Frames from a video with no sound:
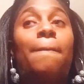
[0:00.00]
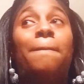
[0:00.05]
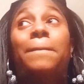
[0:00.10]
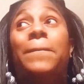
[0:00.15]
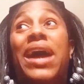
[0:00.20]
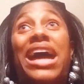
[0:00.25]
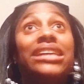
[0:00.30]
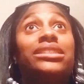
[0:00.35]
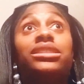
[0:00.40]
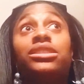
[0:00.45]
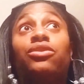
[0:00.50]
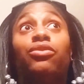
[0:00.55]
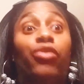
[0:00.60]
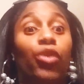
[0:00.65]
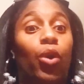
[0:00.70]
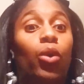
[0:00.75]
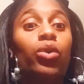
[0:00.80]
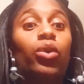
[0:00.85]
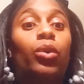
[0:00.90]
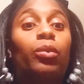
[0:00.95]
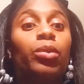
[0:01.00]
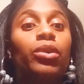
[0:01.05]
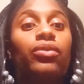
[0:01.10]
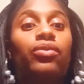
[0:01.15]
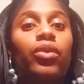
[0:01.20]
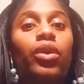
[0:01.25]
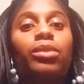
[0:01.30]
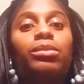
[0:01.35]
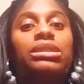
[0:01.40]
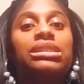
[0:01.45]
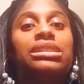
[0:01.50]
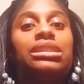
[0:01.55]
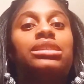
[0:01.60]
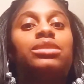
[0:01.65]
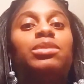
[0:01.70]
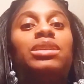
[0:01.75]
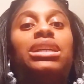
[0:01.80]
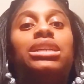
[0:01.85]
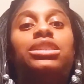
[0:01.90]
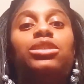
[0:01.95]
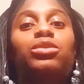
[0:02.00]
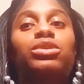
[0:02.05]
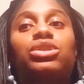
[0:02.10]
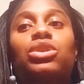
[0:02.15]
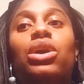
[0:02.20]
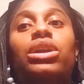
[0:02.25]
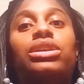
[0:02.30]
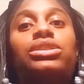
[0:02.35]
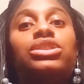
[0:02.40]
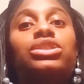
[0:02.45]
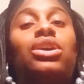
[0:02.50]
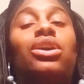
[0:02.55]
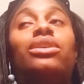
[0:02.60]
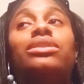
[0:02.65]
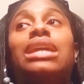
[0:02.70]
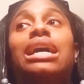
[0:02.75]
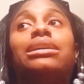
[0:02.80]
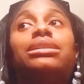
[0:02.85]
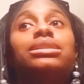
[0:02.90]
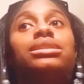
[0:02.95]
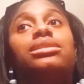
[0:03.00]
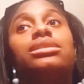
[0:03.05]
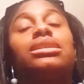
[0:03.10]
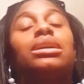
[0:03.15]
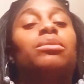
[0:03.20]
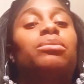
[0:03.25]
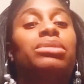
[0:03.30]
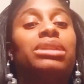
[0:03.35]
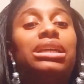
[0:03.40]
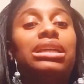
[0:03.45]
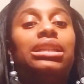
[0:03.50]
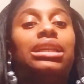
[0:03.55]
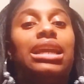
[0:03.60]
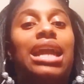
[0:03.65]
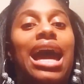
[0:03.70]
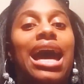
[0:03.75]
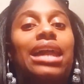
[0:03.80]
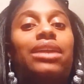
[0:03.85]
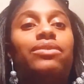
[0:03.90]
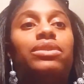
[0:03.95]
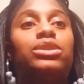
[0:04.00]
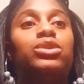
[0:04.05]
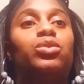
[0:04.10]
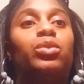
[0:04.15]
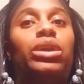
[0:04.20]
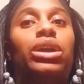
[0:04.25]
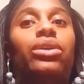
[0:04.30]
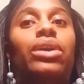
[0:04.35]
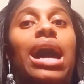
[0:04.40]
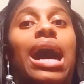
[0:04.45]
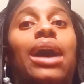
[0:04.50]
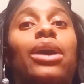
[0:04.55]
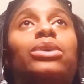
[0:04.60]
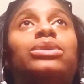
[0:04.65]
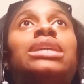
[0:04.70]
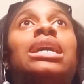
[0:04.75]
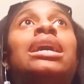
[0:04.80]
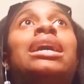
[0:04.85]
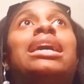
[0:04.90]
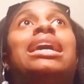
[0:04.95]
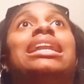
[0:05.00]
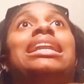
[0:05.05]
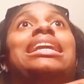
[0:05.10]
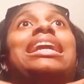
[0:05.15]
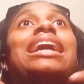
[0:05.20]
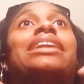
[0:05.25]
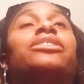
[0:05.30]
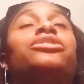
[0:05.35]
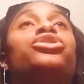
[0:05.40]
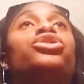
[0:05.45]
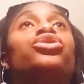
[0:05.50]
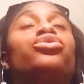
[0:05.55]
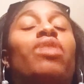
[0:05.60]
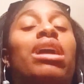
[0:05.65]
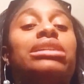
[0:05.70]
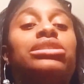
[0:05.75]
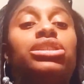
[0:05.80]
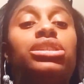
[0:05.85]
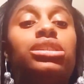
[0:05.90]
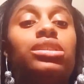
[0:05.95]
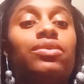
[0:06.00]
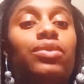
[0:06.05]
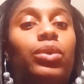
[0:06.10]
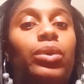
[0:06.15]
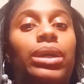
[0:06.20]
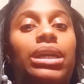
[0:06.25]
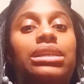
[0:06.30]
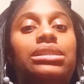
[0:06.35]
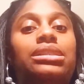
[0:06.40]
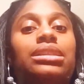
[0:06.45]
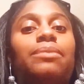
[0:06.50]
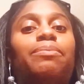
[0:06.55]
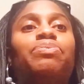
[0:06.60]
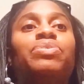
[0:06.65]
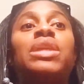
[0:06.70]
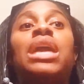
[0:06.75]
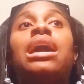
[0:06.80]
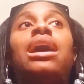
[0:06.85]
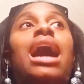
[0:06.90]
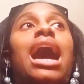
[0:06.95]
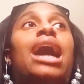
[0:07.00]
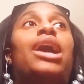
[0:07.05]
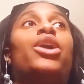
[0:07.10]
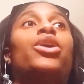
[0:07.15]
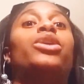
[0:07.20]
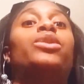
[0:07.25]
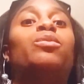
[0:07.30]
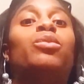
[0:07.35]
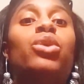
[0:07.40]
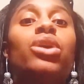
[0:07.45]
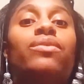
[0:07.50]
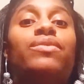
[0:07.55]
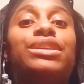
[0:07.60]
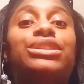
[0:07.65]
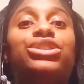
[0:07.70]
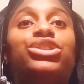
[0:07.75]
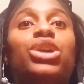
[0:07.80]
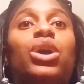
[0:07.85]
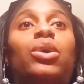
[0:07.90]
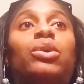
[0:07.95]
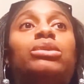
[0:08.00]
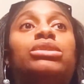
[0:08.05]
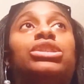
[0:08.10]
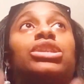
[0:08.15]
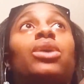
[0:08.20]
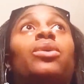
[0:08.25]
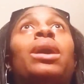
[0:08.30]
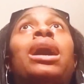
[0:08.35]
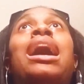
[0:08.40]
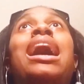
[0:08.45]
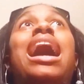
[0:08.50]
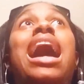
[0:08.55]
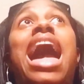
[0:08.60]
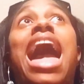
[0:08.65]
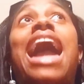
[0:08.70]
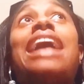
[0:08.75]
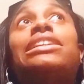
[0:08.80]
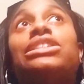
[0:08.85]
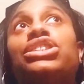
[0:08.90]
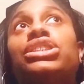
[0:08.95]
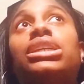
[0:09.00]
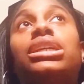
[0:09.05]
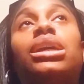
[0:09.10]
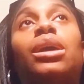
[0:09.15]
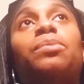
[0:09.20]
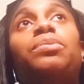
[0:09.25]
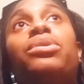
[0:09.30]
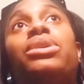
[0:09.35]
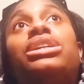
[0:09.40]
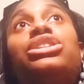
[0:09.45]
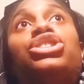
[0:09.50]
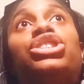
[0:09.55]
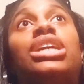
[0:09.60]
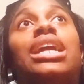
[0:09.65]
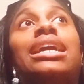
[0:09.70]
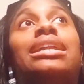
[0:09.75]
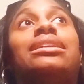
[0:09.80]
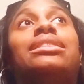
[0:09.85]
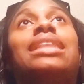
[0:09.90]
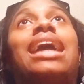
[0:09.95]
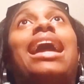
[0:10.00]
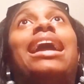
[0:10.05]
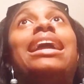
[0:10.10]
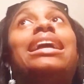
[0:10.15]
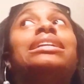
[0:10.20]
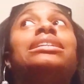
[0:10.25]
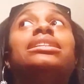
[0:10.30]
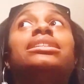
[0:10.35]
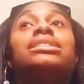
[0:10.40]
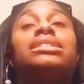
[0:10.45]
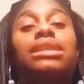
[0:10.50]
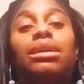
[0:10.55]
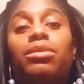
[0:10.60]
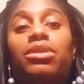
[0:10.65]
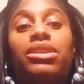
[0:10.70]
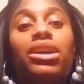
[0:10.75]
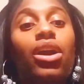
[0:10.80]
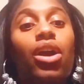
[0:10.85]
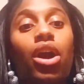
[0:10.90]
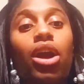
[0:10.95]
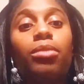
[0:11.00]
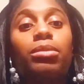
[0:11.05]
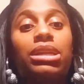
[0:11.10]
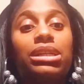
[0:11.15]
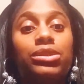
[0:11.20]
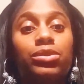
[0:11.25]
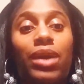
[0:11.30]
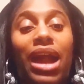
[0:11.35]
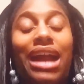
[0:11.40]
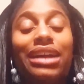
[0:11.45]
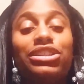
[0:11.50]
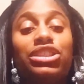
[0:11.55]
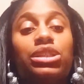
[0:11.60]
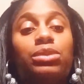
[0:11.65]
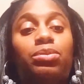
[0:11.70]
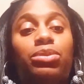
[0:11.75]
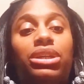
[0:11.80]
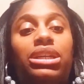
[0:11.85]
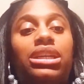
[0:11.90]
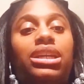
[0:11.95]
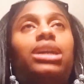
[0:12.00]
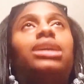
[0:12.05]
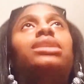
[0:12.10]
best vocal performances because it was on a song that's completely out of his wheelhouse and he had to stretch his voice and I heard more of his tone. So I actually appreciated that. And some of their harmonies were actually pretty